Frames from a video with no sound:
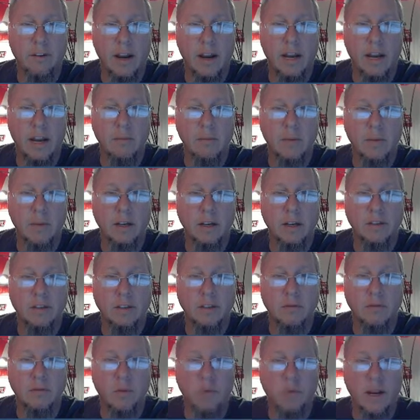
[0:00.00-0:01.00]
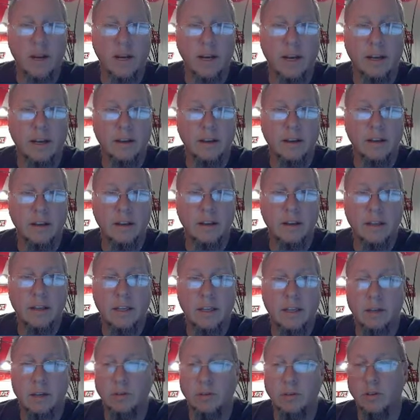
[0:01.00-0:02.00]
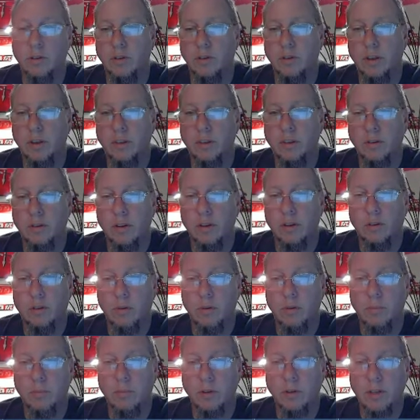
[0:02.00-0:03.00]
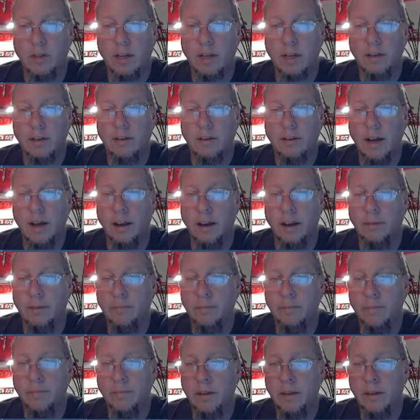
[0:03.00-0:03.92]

8 minutes of waiting, it was only 33% done.